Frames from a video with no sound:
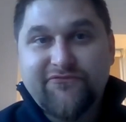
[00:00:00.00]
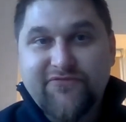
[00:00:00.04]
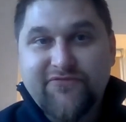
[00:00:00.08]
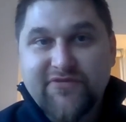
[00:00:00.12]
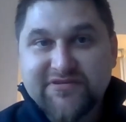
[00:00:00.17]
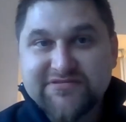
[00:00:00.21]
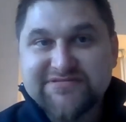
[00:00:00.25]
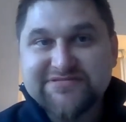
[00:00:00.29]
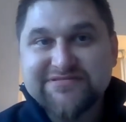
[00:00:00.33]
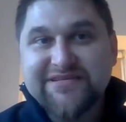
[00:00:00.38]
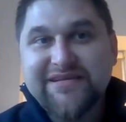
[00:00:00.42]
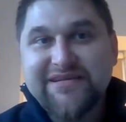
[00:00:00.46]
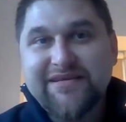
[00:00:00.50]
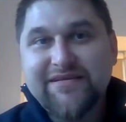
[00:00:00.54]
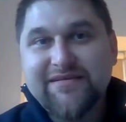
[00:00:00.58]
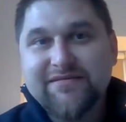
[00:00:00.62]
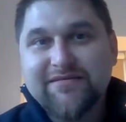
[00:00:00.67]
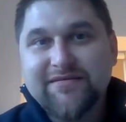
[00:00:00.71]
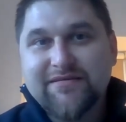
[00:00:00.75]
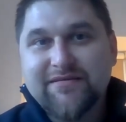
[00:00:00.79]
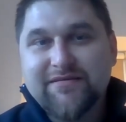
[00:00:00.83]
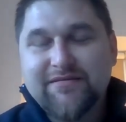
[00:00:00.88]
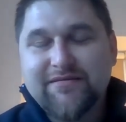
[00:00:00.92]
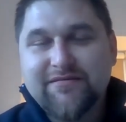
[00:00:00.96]
firstly,
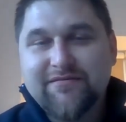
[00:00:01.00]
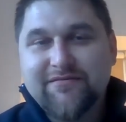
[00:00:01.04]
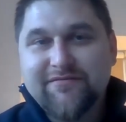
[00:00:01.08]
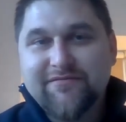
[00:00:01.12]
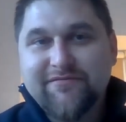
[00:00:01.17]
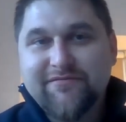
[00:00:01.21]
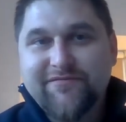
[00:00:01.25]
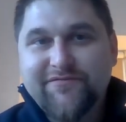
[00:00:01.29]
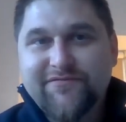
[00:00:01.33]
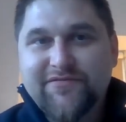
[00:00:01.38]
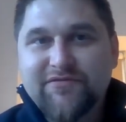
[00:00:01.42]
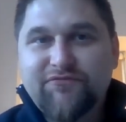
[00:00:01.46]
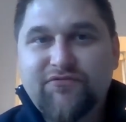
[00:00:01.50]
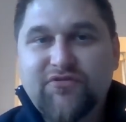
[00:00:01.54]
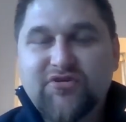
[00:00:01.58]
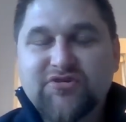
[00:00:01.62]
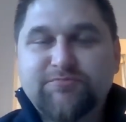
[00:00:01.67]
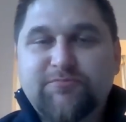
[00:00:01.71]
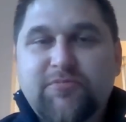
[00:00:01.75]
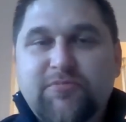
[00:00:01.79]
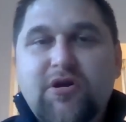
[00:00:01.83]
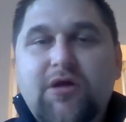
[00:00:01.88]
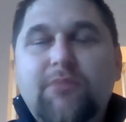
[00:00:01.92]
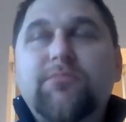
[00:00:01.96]

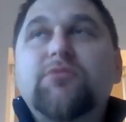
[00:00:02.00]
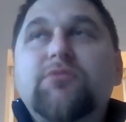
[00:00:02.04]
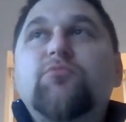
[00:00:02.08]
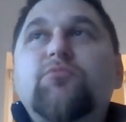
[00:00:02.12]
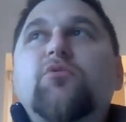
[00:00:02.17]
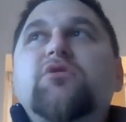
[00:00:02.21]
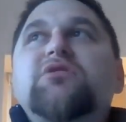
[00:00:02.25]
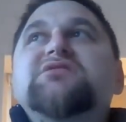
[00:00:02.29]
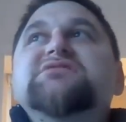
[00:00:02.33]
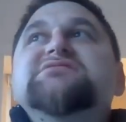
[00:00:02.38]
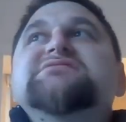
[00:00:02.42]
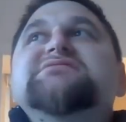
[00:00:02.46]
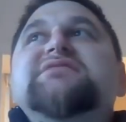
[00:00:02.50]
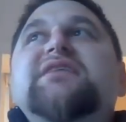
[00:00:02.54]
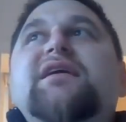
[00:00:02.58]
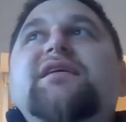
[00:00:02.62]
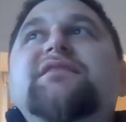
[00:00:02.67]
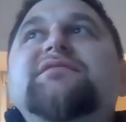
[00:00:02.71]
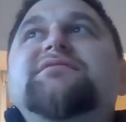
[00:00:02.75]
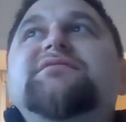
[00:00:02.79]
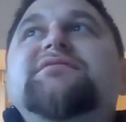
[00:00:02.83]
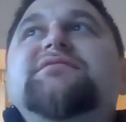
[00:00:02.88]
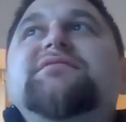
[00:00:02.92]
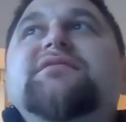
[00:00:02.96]
first problem was
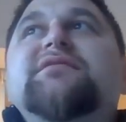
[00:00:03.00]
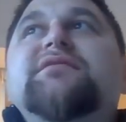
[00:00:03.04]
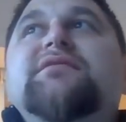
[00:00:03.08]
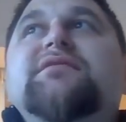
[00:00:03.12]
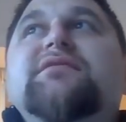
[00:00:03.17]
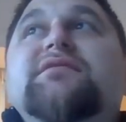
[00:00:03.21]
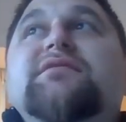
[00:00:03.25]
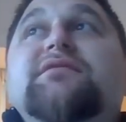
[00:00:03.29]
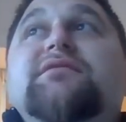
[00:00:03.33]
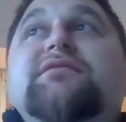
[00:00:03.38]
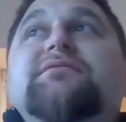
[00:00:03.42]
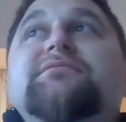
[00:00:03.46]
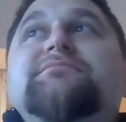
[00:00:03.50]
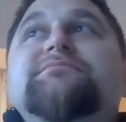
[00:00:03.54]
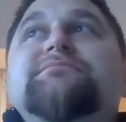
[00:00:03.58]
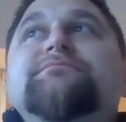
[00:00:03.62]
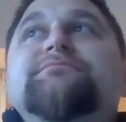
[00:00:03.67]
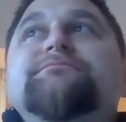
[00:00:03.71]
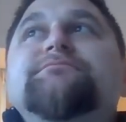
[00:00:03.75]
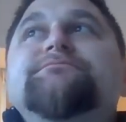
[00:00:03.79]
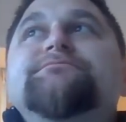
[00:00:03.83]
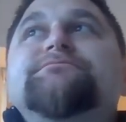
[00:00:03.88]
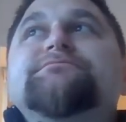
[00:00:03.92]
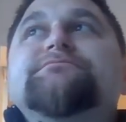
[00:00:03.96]
that the
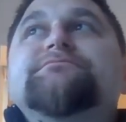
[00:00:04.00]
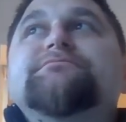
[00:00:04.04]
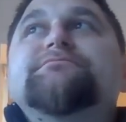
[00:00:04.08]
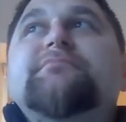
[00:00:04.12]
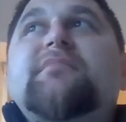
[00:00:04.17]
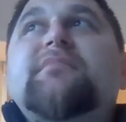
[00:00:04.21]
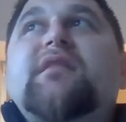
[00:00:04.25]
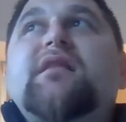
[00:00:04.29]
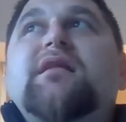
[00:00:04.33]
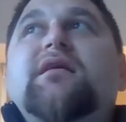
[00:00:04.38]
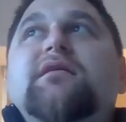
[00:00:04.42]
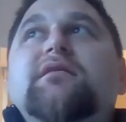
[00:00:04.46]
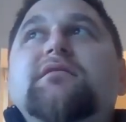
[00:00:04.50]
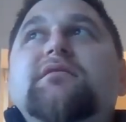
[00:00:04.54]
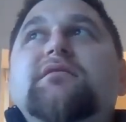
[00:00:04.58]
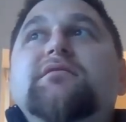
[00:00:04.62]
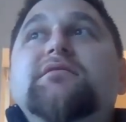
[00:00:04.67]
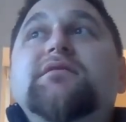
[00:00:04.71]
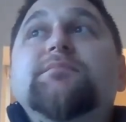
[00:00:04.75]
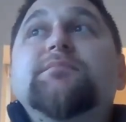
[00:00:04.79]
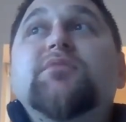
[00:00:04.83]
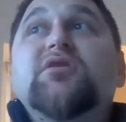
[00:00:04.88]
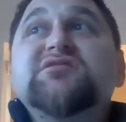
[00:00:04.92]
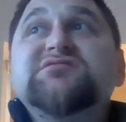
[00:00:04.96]

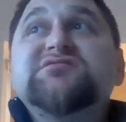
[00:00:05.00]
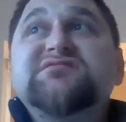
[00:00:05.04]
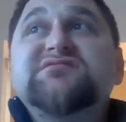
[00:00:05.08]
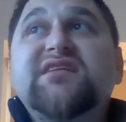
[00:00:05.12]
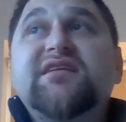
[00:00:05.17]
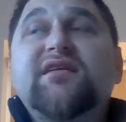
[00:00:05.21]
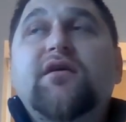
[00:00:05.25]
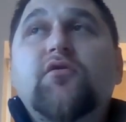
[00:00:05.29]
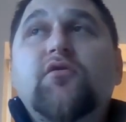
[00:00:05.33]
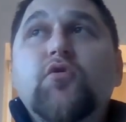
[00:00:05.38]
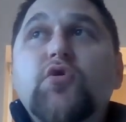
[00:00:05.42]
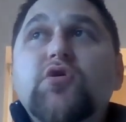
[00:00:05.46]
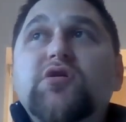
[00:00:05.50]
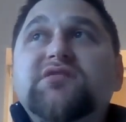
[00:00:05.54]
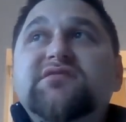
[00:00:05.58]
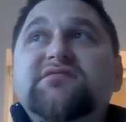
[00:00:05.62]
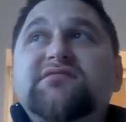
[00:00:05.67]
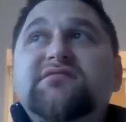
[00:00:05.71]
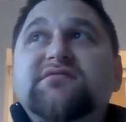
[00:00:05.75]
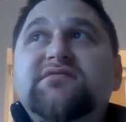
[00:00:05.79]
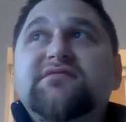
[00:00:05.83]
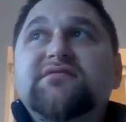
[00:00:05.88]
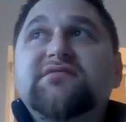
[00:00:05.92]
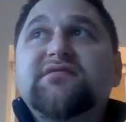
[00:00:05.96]
Bosnian
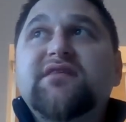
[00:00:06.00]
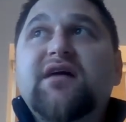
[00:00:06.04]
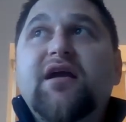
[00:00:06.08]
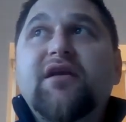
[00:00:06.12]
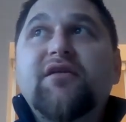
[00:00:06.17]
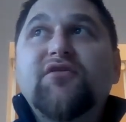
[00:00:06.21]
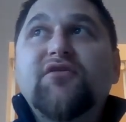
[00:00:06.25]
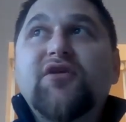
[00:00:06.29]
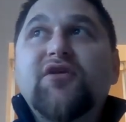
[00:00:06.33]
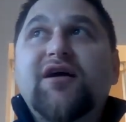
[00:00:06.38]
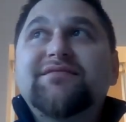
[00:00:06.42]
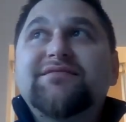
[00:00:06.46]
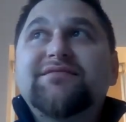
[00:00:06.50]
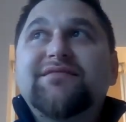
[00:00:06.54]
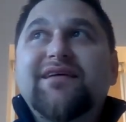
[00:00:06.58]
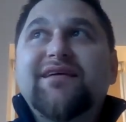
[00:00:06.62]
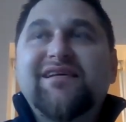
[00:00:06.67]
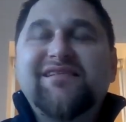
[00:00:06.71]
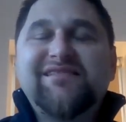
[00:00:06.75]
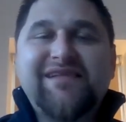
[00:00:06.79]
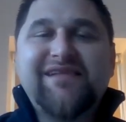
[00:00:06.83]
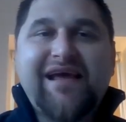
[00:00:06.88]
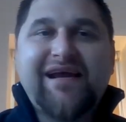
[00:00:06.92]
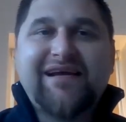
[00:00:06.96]
courts are not
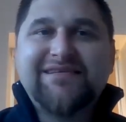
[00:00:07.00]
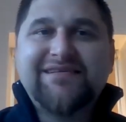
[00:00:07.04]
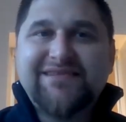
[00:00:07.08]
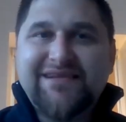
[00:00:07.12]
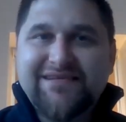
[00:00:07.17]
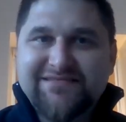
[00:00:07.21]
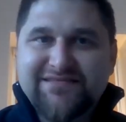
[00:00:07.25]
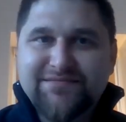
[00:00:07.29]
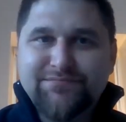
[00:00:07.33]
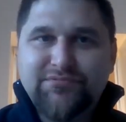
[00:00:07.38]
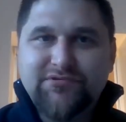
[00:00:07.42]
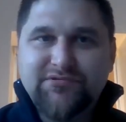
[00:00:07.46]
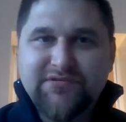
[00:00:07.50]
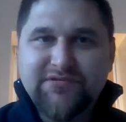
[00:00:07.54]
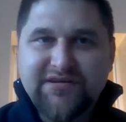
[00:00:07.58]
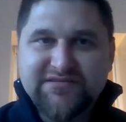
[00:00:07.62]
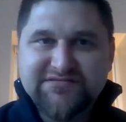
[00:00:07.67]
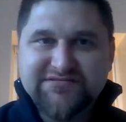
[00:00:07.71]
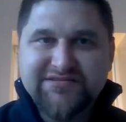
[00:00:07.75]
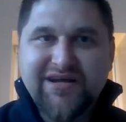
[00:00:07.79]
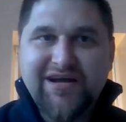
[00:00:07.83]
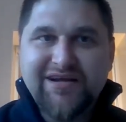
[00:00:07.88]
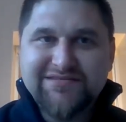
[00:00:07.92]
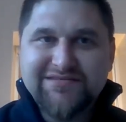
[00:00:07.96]
as accessible
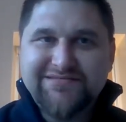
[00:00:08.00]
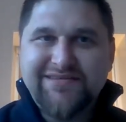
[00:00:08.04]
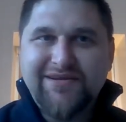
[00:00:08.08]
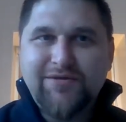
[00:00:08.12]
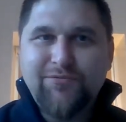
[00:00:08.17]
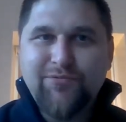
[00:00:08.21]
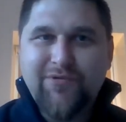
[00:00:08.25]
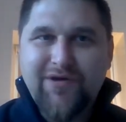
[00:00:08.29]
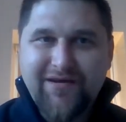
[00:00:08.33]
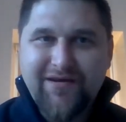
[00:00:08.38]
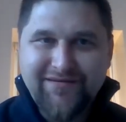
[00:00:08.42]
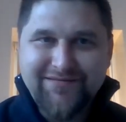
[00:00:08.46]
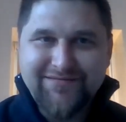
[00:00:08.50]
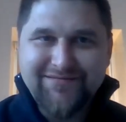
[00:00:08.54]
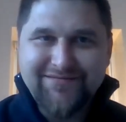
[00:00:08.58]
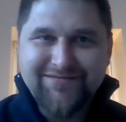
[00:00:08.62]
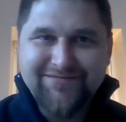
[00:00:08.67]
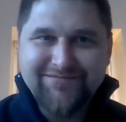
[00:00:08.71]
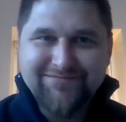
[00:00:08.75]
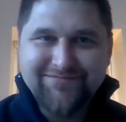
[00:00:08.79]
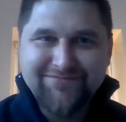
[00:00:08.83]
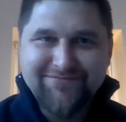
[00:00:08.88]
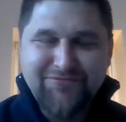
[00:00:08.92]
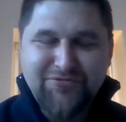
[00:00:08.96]
as the ICTY
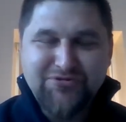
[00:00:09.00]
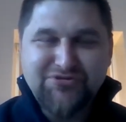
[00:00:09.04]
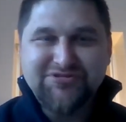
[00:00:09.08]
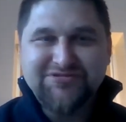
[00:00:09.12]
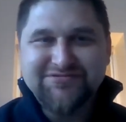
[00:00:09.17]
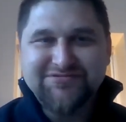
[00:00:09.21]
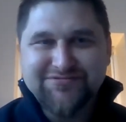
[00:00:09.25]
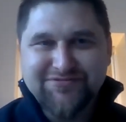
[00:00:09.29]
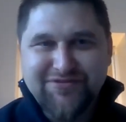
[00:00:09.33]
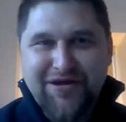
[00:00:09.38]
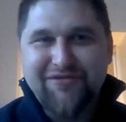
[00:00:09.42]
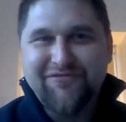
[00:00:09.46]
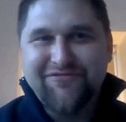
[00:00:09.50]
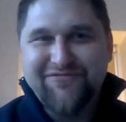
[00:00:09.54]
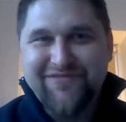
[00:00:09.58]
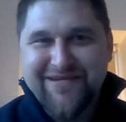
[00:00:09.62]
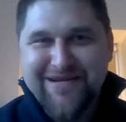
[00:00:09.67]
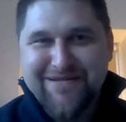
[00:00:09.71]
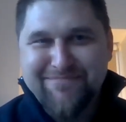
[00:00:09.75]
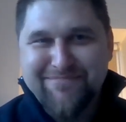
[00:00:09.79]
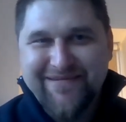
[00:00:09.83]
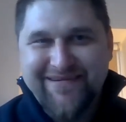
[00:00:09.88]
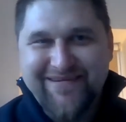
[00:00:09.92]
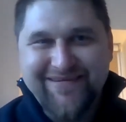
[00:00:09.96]
is, which is kind of
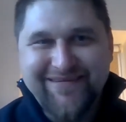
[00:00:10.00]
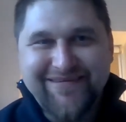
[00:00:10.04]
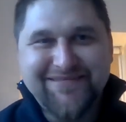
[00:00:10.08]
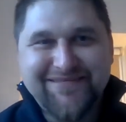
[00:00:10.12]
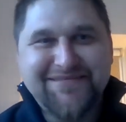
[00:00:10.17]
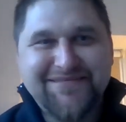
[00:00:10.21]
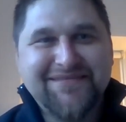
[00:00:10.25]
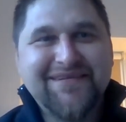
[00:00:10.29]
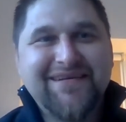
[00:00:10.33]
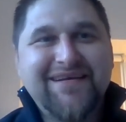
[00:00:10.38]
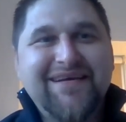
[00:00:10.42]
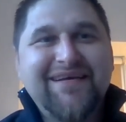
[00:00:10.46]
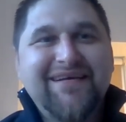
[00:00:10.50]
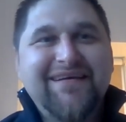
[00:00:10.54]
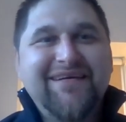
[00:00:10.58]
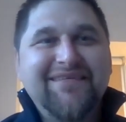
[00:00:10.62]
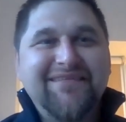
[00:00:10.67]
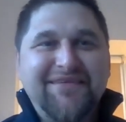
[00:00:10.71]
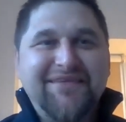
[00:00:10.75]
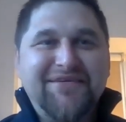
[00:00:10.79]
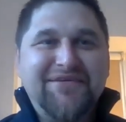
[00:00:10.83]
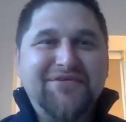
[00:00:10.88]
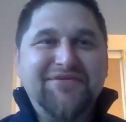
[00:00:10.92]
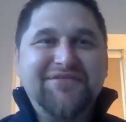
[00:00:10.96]
funny because
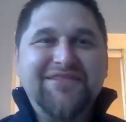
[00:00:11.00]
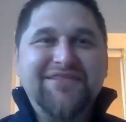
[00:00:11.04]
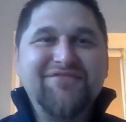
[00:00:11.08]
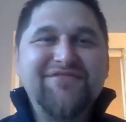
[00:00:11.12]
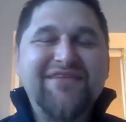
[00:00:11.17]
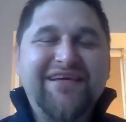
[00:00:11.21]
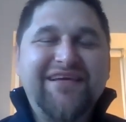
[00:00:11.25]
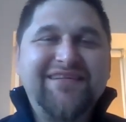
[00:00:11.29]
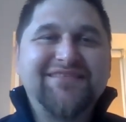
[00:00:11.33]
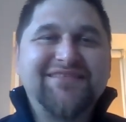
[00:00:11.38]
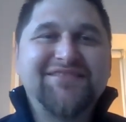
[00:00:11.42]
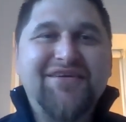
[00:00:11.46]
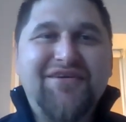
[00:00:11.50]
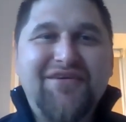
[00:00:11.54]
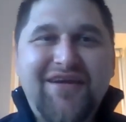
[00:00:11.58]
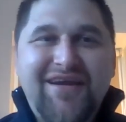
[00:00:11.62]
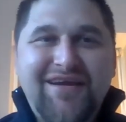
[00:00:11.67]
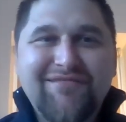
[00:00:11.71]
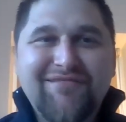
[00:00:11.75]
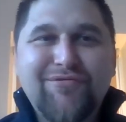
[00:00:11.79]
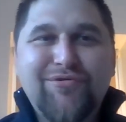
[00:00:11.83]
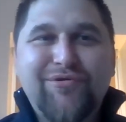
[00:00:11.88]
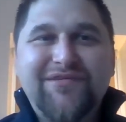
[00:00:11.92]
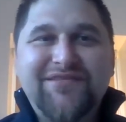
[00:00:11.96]
living in
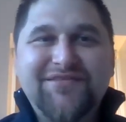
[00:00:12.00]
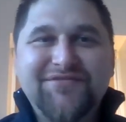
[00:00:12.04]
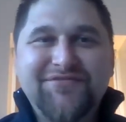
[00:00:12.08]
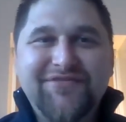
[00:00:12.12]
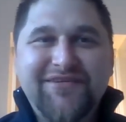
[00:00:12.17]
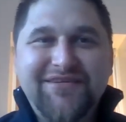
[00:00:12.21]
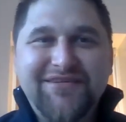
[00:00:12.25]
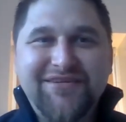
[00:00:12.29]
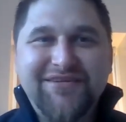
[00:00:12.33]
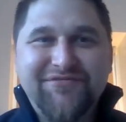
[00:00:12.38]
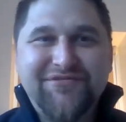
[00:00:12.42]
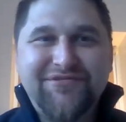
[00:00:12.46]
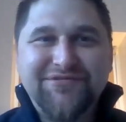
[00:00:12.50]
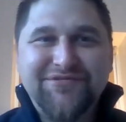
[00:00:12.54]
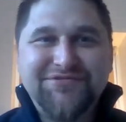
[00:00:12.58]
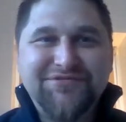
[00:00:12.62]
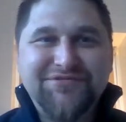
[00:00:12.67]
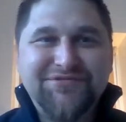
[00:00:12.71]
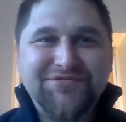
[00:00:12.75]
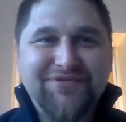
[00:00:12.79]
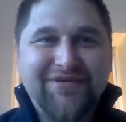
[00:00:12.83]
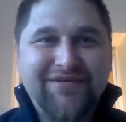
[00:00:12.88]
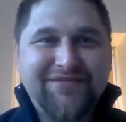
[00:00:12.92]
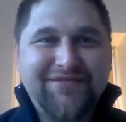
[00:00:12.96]
Sarajevo, it's very difficult
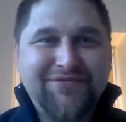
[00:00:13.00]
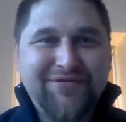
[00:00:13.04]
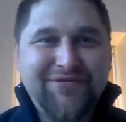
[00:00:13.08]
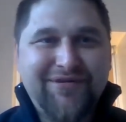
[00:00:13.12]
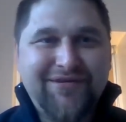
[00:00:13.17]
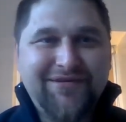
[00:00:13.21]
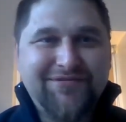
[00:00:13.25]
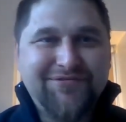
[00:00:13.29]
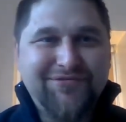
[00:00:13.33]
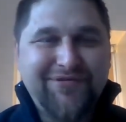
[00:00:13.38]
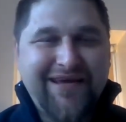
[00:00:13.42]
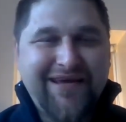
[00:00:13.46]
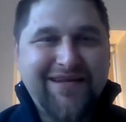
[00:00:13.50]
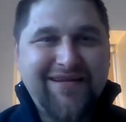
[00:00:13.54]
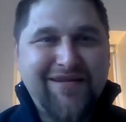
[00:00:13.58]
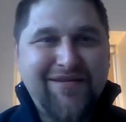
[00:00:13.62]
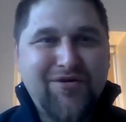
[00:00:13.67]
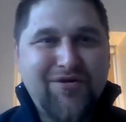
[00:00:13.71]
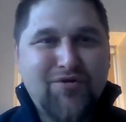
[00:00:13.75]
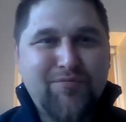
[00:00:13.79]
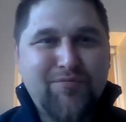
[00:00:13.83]
to get